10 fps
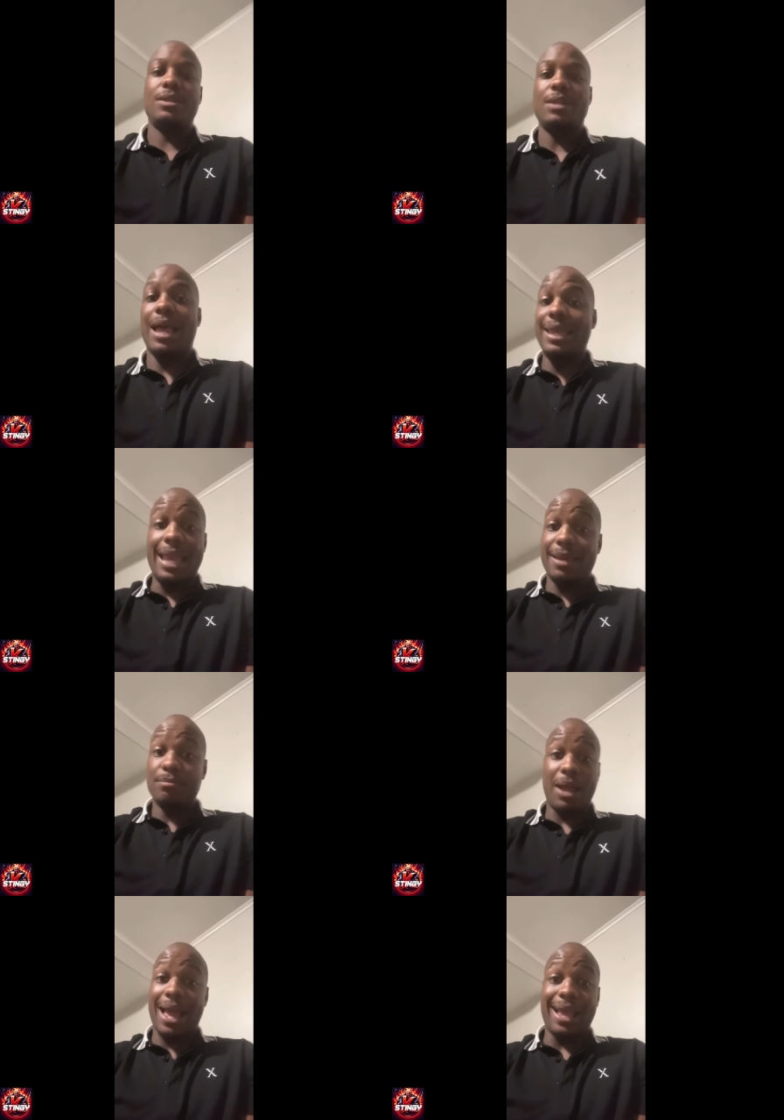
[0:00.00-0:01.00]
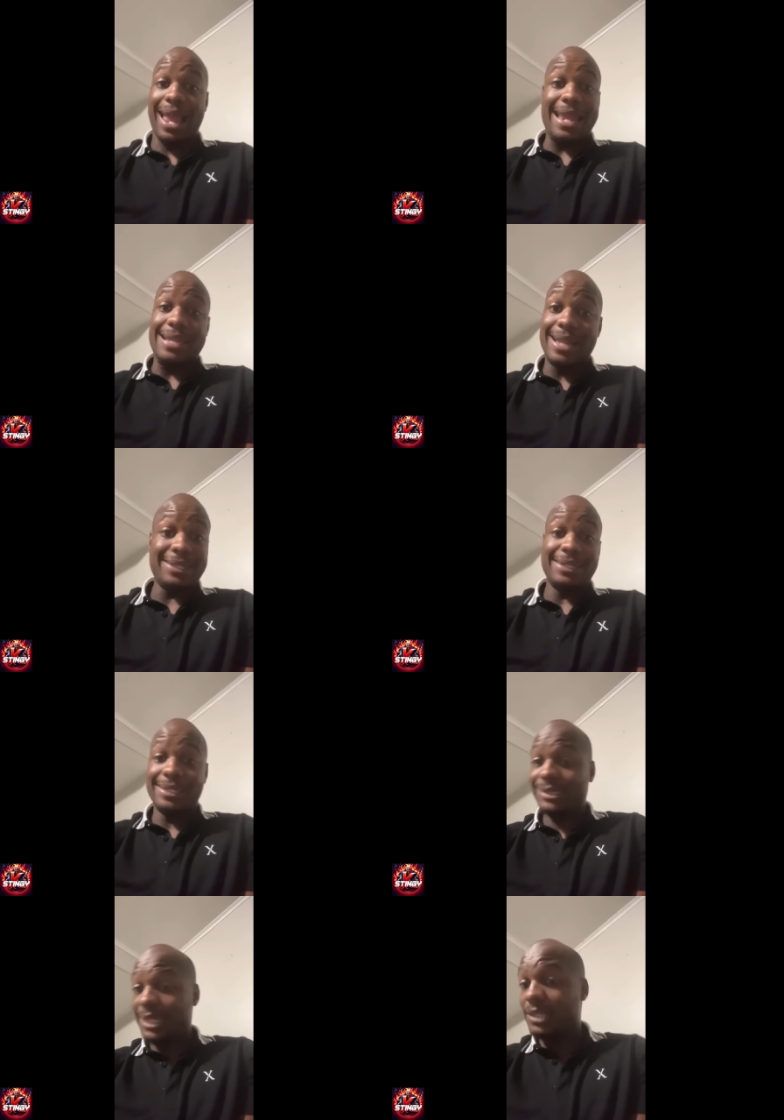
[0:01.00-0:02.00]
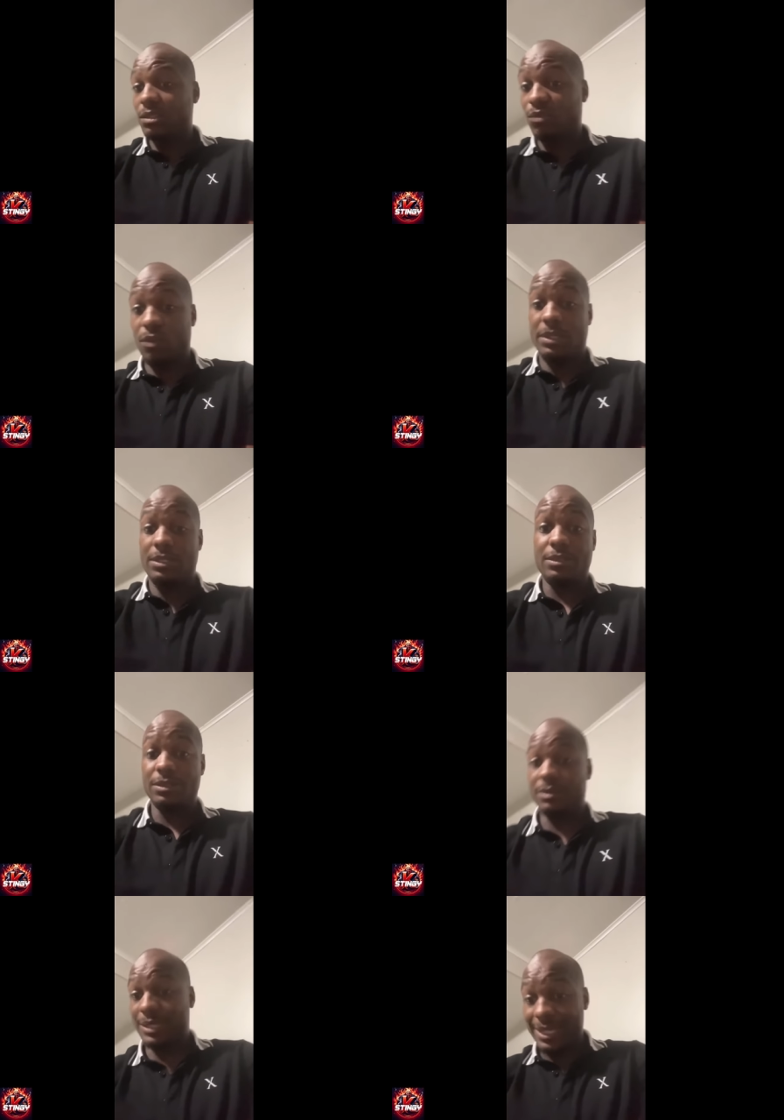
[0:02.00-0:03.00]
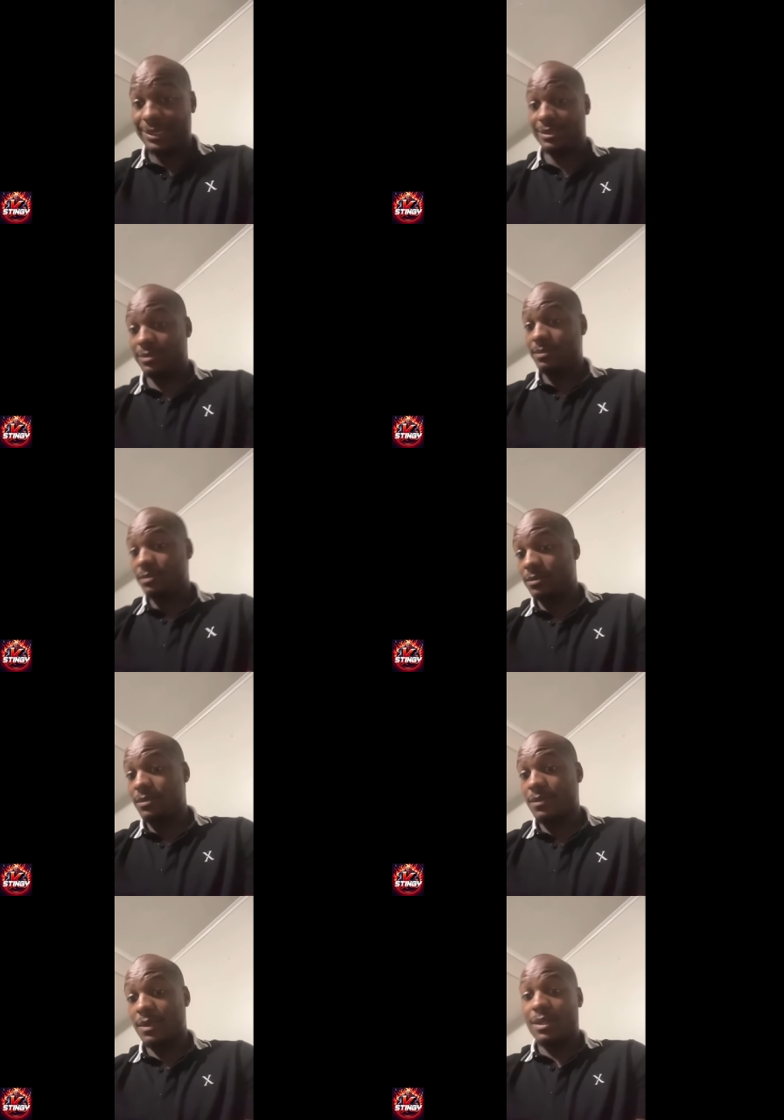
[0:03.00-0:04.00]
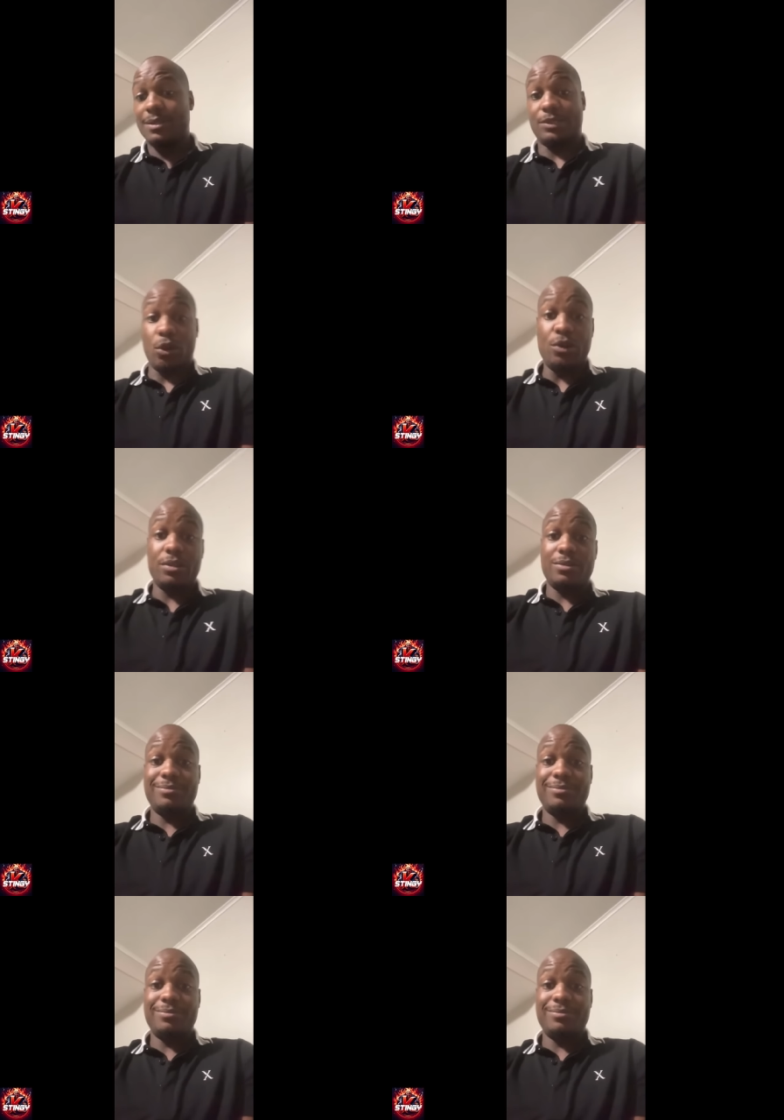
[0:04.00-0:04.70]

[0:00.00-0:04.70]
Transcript: I ain't I, I ain't nothing in Texas for me. Nothing. Dirt.